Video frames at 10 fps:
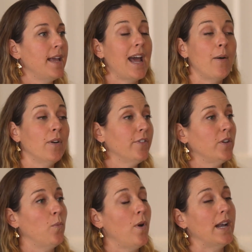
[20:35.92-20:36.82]
and however
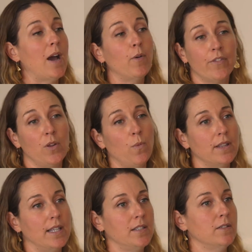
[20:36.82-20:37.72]
you
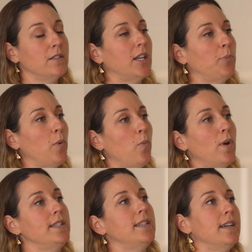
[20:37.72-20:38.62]
want that to look like. But
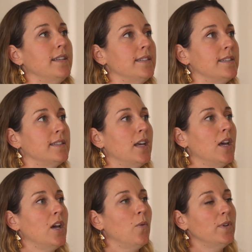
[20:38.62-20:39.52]
what does
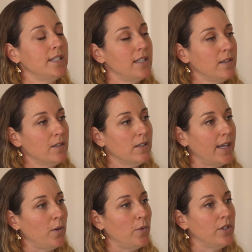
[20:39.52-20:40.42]
it look
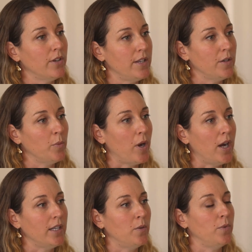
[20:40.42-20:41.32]
like when you're in your
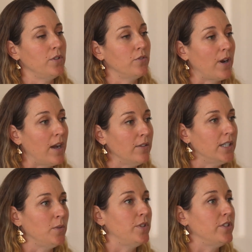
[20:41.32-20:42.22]
body, when you're
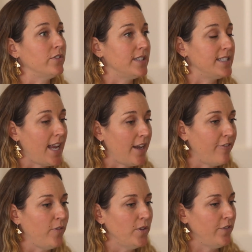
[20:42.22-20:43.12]
grounded, when you're
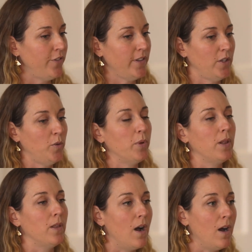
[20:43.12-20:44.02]
safe, when you feel like you
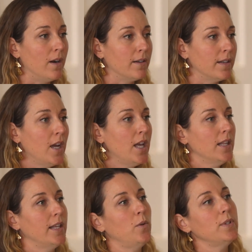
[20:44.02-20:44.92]
belong?
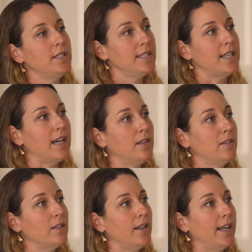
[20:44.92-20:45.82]
Like, what does that
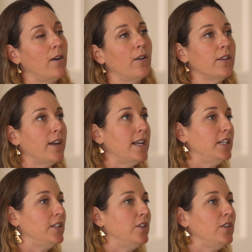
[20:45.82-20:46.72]
look like? Are there
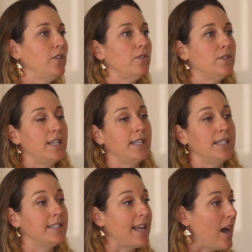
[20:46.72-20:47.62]
any cues,
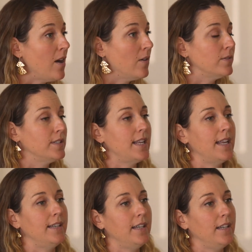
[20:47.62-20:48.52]
any sounds,
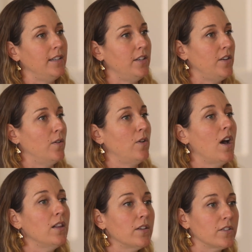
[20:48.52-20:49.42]
any,
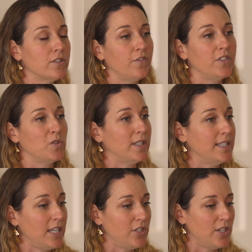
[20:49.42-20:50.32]
colors or
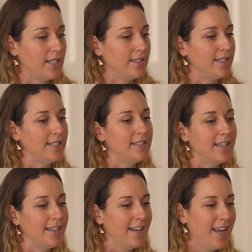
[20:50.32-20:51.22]
visualizations? Is
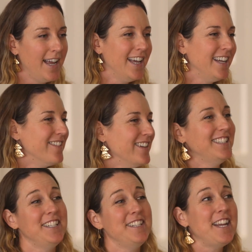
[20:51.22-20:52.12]
it
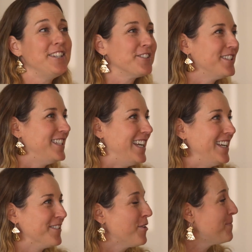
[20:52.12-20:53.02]
a nature
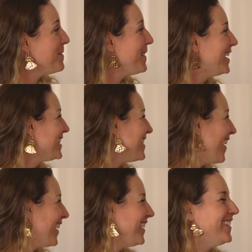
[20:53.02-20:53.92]
scene, or maybe it's
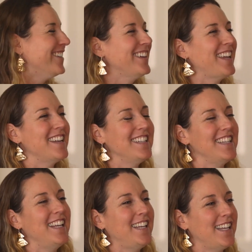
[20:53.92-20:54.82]
not, like, and
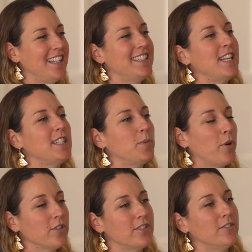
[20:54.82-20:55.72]
it's
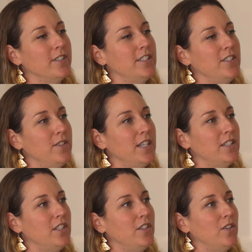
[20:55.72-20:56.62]
personal, it's unique
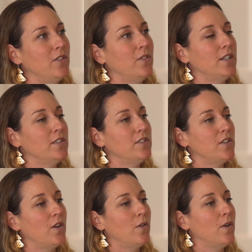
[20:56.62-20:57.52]
to you. And
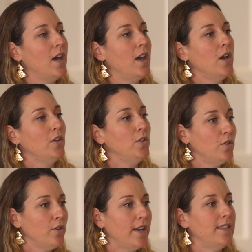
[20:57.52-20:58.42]
so you
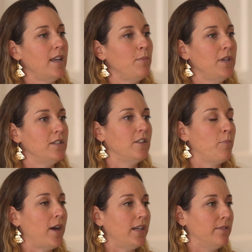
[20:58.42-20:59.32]
create the image, the
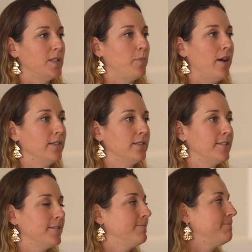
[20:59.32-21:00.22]
body
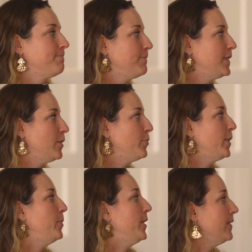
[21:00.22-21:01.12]
responds,
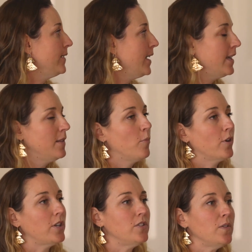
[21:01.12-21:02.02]
simply put. The
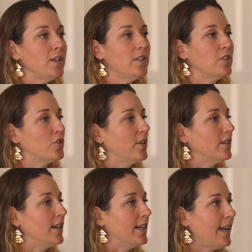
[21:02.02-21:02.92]
more you do it, the
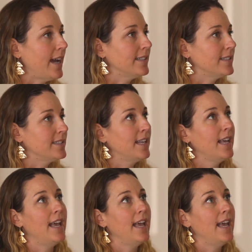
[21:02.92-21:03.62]
stronger it gets.